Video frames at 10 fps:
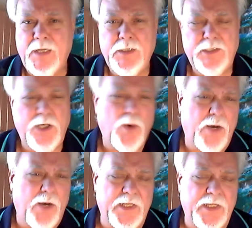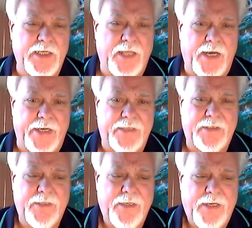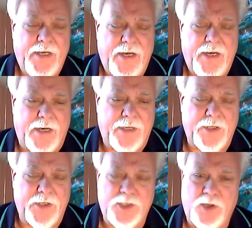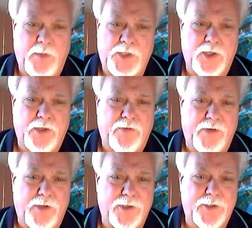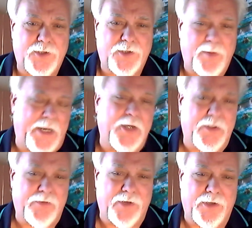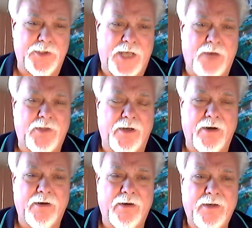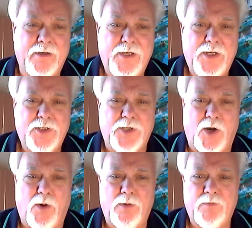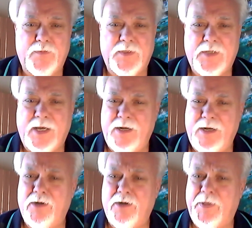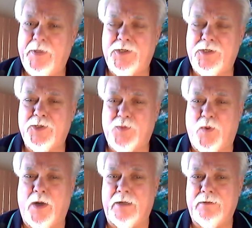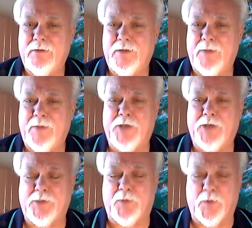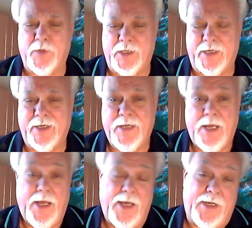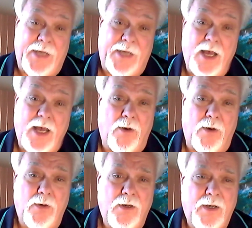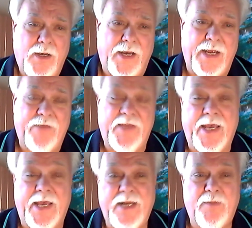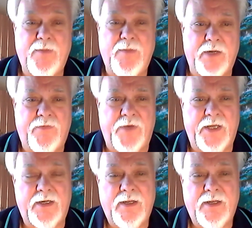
see who I really liked. Uh, and there's so much good thrillers, so many good thrillers out there. So kind of hard to pick just one. Impossible, really. And now I have the added benefit